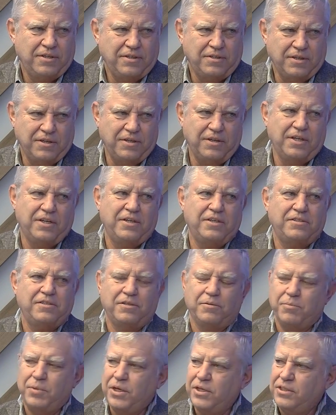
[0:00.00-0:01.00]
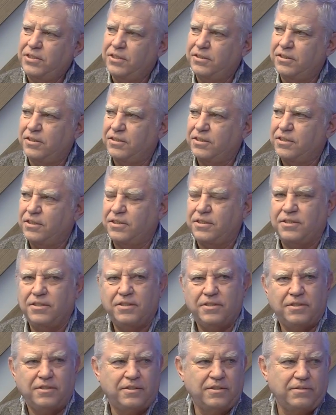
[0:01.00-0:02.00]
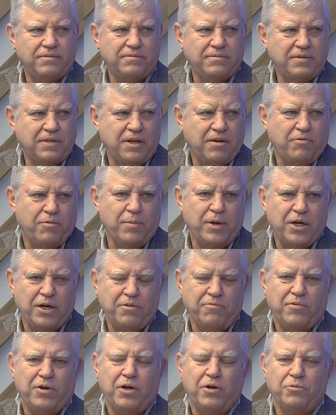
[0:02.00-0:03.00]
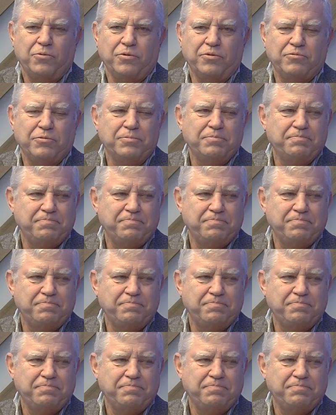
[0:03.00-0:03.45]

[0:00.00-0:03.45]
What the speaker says: the dentist, the patient, the assistants, and everybody involved with them.